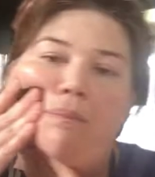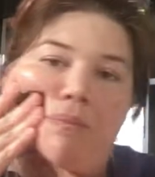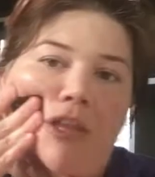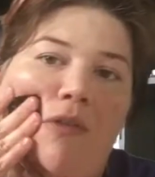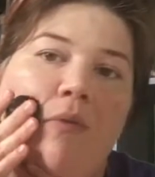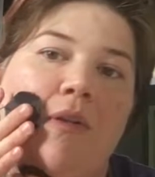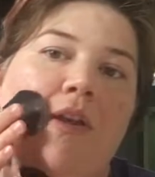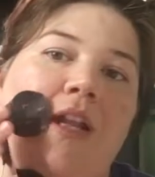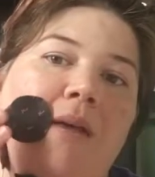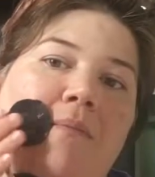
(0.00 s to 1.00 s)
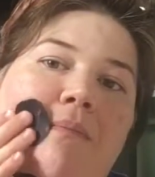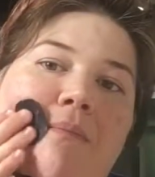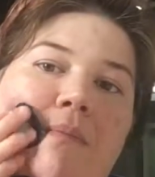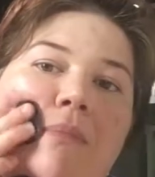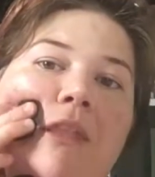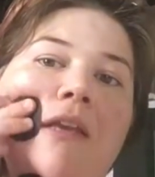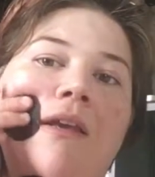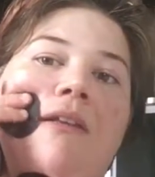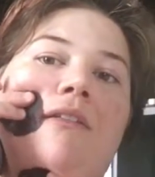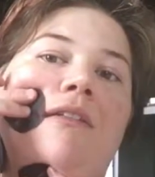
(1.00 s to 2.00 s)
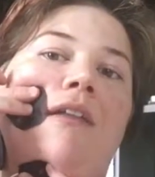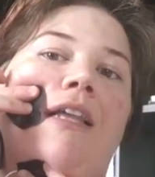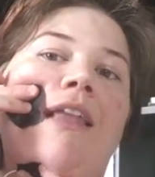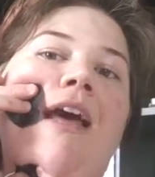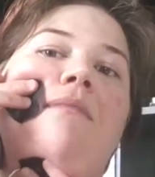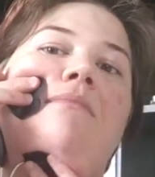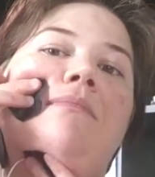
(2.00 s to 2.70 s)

That's what we're looking at. So like that.